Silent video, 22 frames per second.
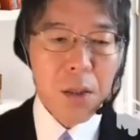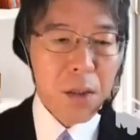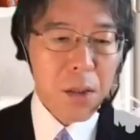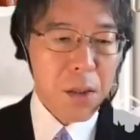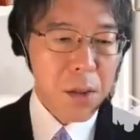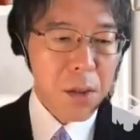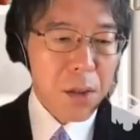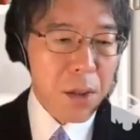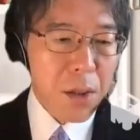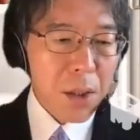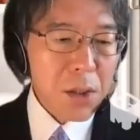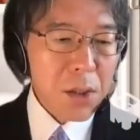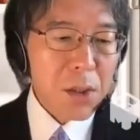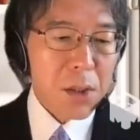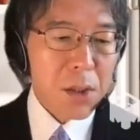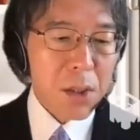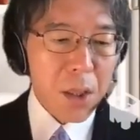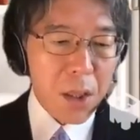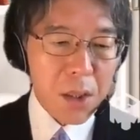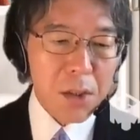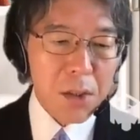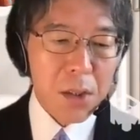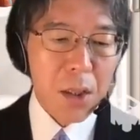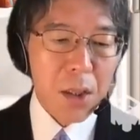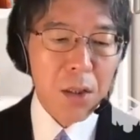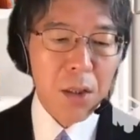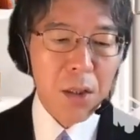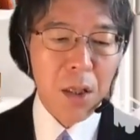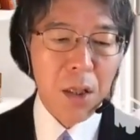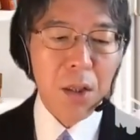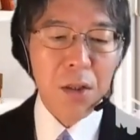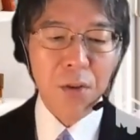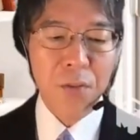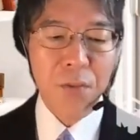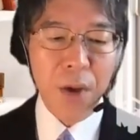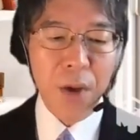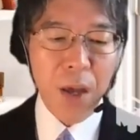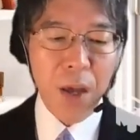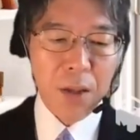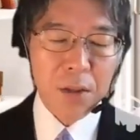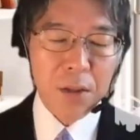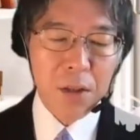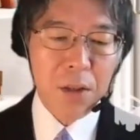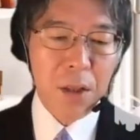This is indeed the
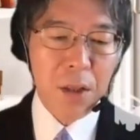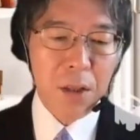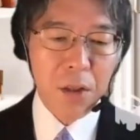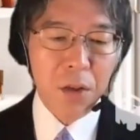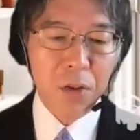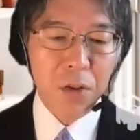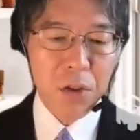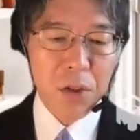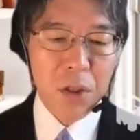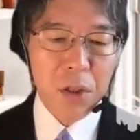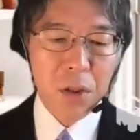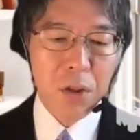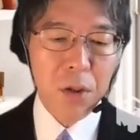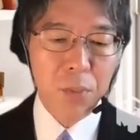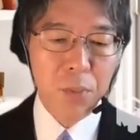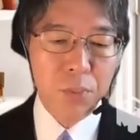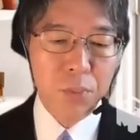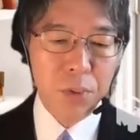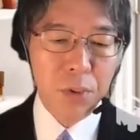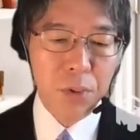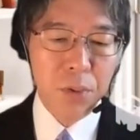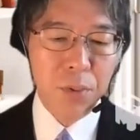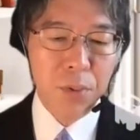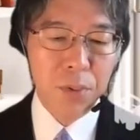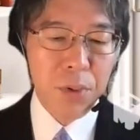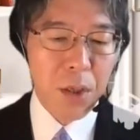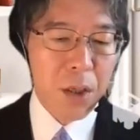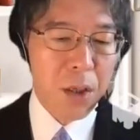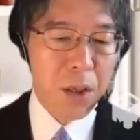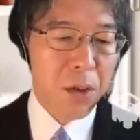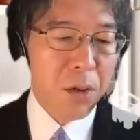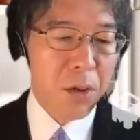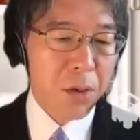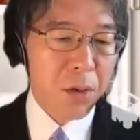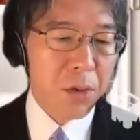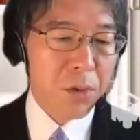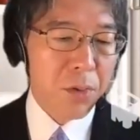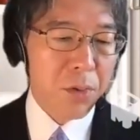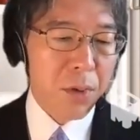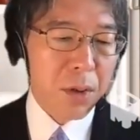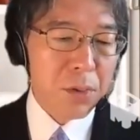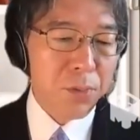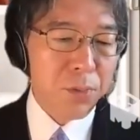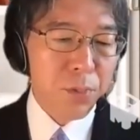fact that Yoshiko proved in her
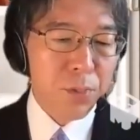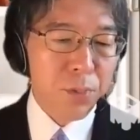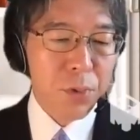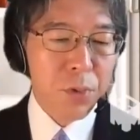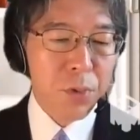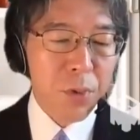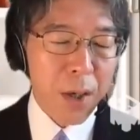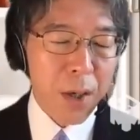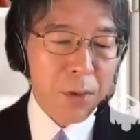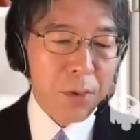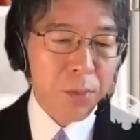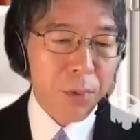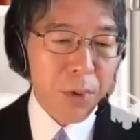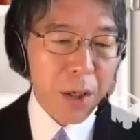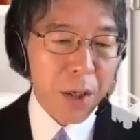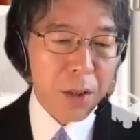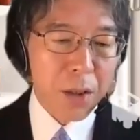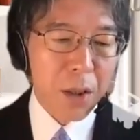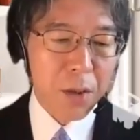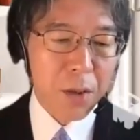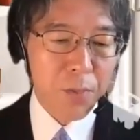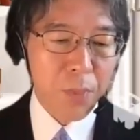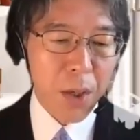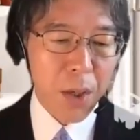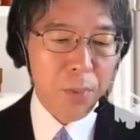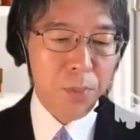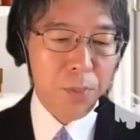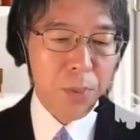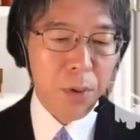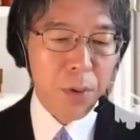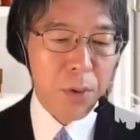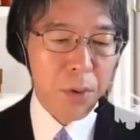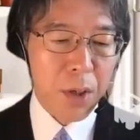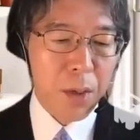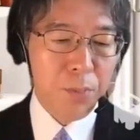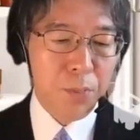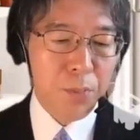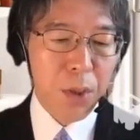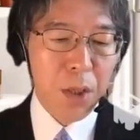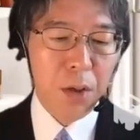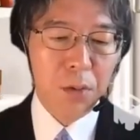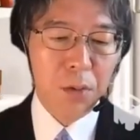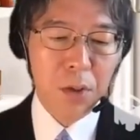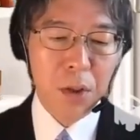groundbreaking paper
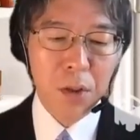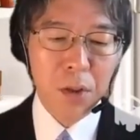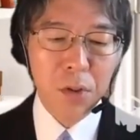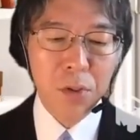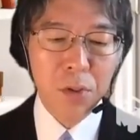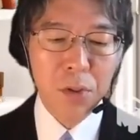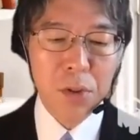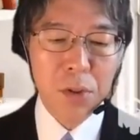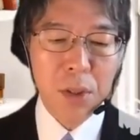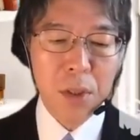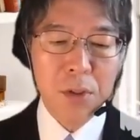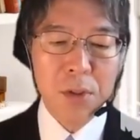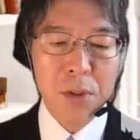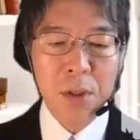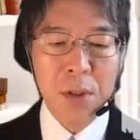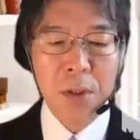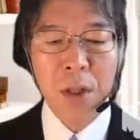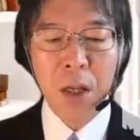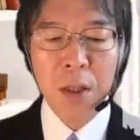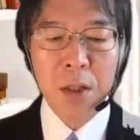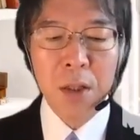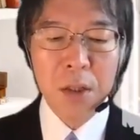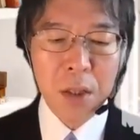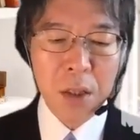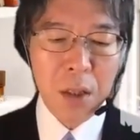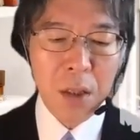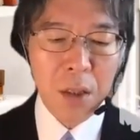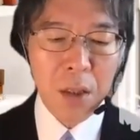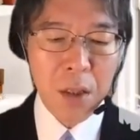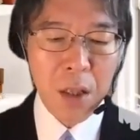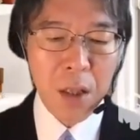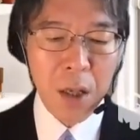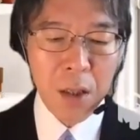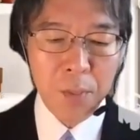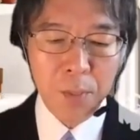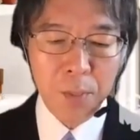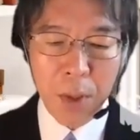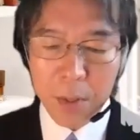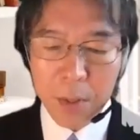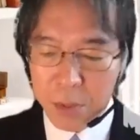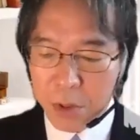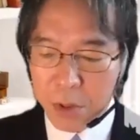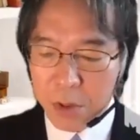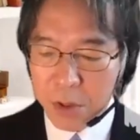appeared in 2018 and
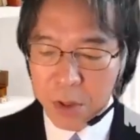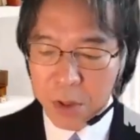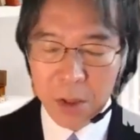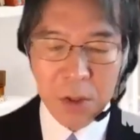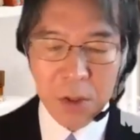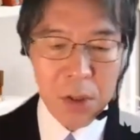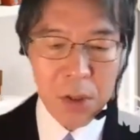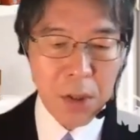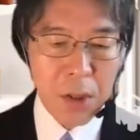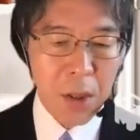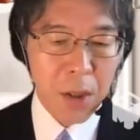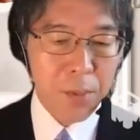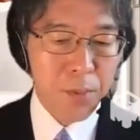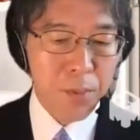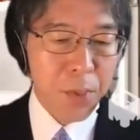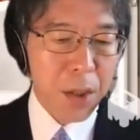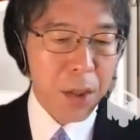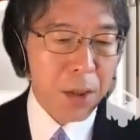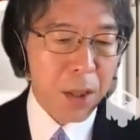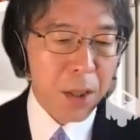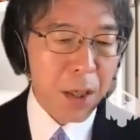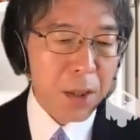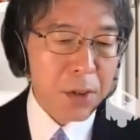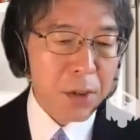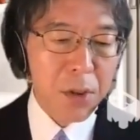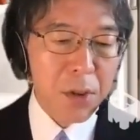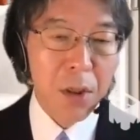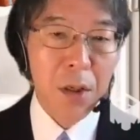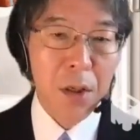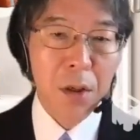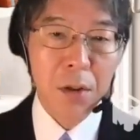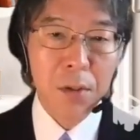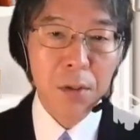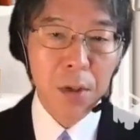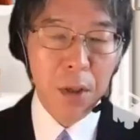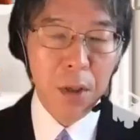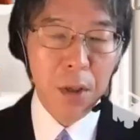published in CMP last year.